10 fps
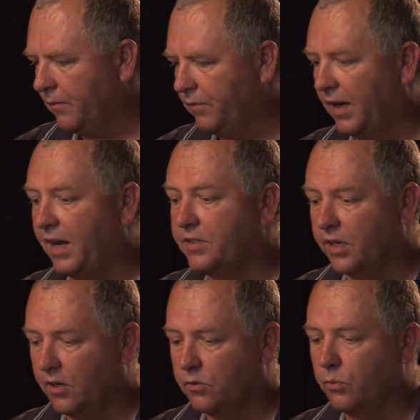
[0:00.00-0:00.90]

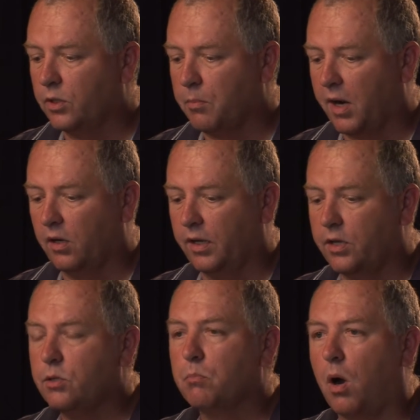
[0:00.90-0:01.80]
financiers went to Merrill
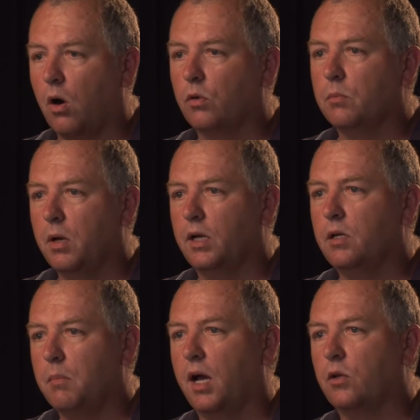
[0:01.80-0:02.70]
Lynch and borrowed the money
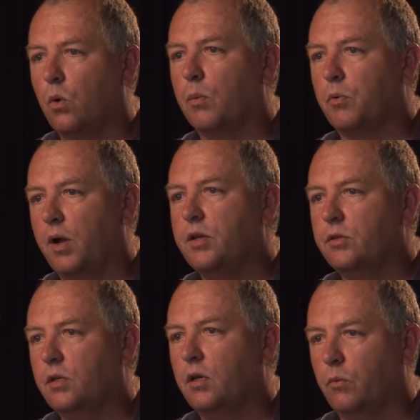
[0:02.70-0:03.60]
to buy the
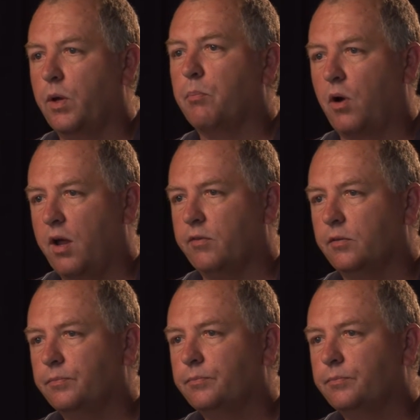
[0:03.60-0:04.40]
corporation, and it went private.